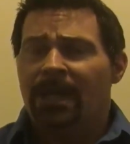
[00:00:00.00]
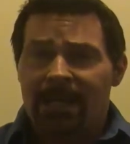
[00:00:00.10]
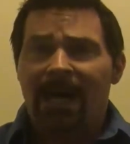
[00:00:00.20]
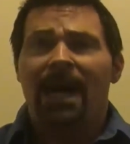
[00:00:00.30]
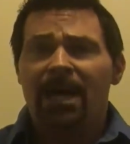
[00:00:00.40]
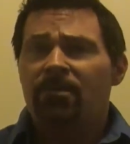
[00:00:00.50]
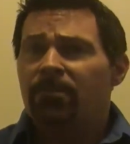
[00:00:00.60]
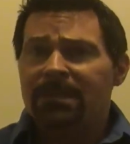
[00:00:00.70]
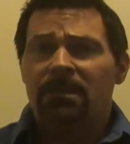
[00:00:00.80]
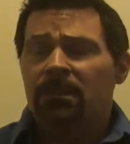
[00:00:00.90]
And I am
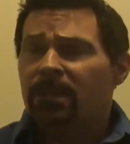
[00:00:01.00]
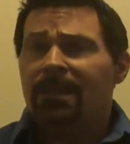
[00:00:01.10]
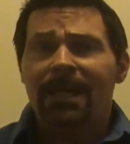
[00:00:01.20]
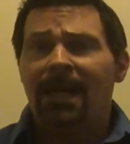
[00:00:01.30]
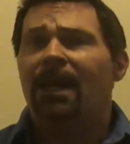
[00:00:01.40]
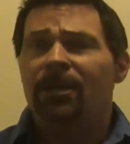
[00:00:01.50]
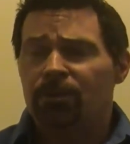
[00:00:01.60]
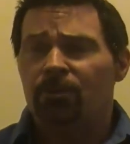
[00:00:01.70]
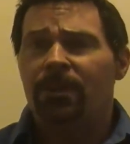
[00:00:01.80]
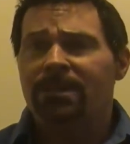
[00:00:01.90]
basically a
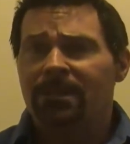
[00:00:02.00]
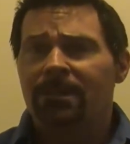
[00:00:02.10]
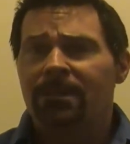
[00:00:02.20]
conduit.